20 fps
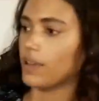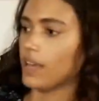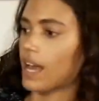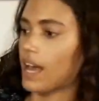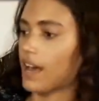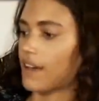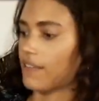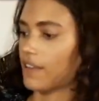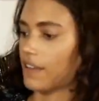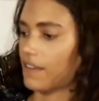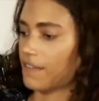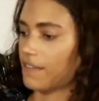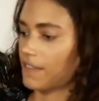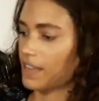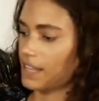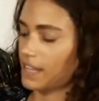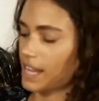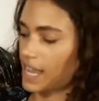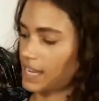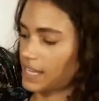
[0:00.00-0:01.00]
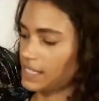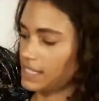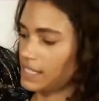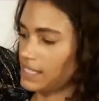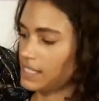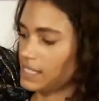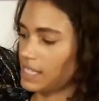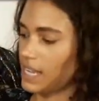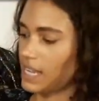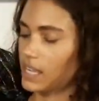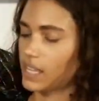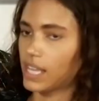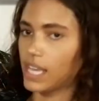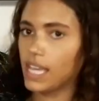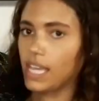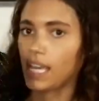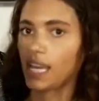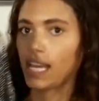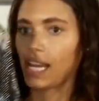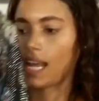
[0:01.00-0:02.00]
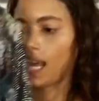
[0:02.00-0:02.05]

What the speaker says: have a V-neck detailing, and it